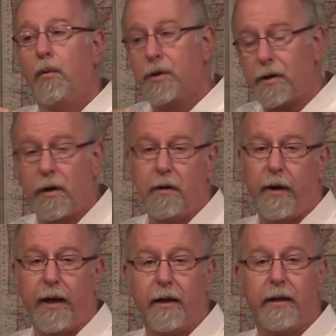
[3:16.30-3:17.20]
would turn
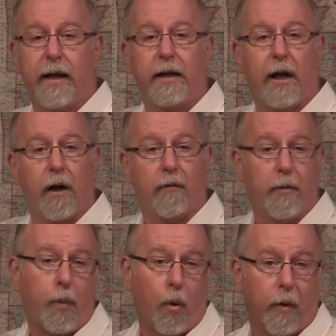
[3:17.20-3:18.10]
around and take care of
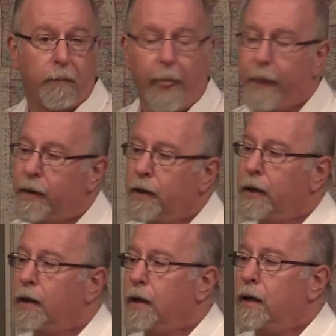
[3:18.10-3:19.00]
the poor.
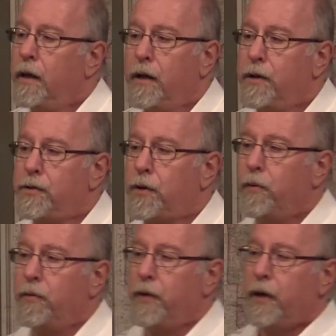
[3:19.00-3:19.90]

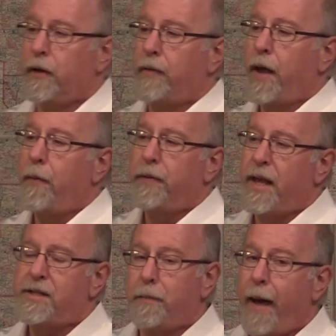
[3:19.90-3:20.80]
So
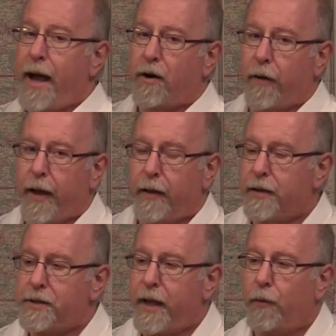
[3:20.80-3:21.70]
that's the background,
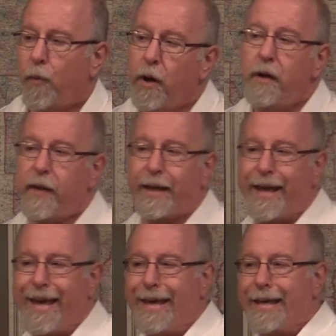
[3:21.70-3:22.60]
is that one of the
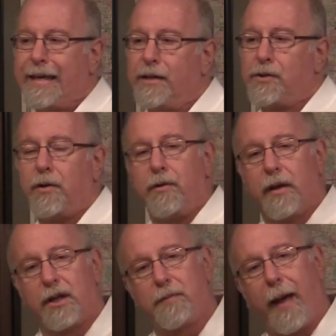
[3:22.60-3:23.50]
keys to the
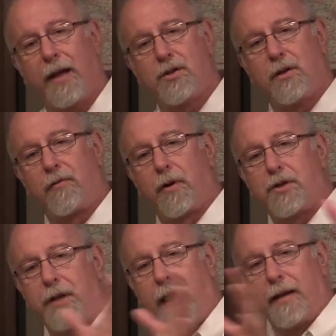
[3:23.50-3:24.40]
expansion of
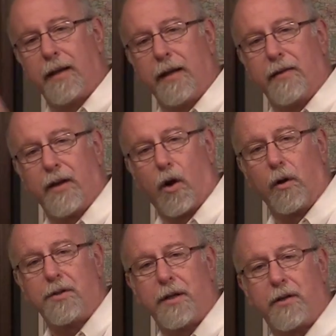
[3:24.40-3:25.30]
Christianity in the
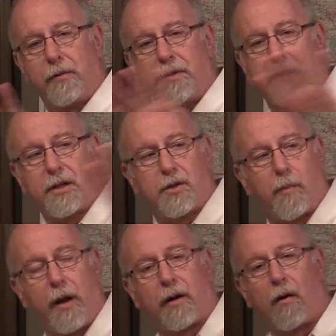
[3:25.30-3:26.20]
early centuries as it
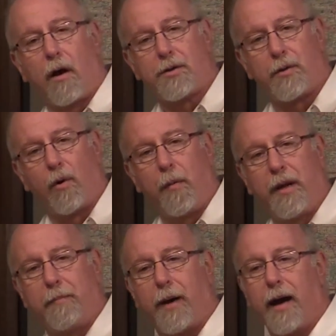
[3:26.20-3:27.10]
spread across the Roman
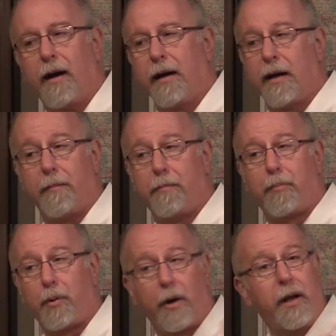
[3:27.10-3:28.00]
Empire in a
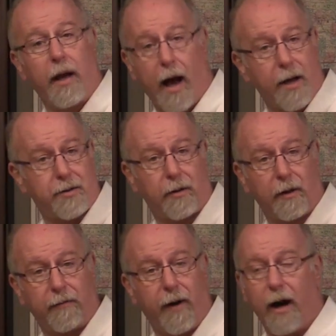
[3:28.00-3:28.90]
pretty
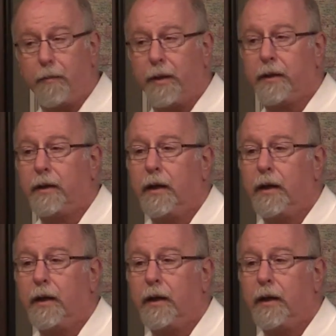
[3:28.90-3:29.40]
hostile environment